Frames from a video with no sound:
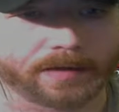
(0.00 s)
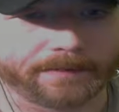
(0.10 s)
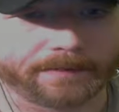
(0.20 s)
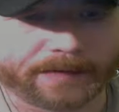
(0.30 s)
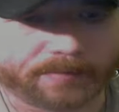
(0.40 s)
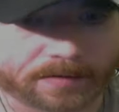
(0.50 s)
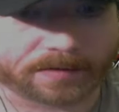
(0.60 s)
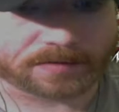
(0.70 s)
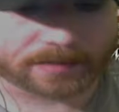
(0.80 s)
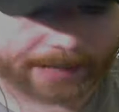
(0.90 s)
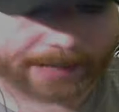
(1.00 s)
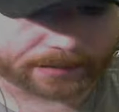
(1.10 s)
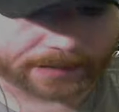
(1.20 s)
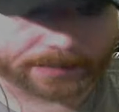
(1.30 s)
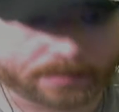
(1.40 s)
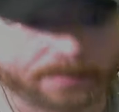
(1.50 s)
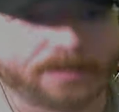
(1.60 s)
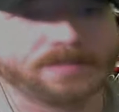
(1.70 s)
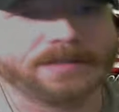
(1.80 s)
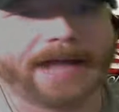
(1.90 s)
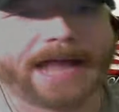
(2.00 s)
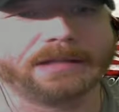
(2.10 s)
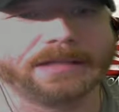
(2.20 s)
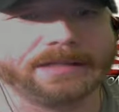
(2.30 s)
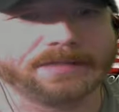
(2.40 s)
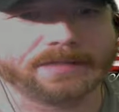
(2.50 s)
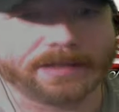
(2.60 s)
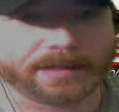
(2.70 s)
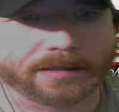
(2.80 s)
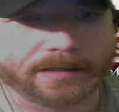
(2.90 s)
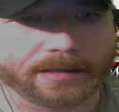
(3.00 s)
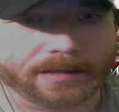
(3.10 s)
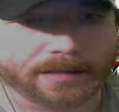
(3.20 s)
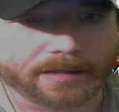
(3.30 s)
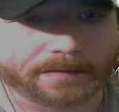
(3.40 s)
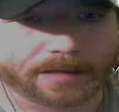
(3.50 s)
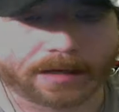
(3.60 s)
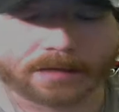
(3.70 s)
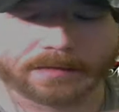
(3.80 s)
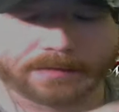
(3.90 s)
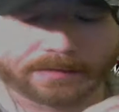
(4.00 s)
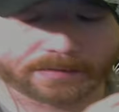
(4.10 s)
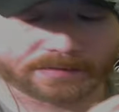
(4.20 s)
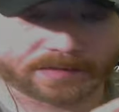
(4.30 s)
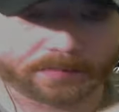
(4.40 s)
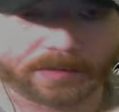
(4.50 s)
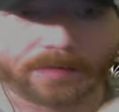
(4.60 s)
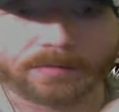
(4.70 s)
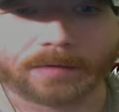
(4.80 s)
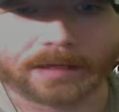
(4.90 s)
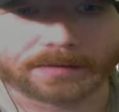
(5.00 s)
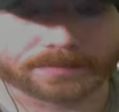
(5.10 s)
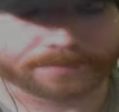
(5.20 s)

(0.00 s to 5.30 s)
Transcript: favorite personality or personalities said something otherwise.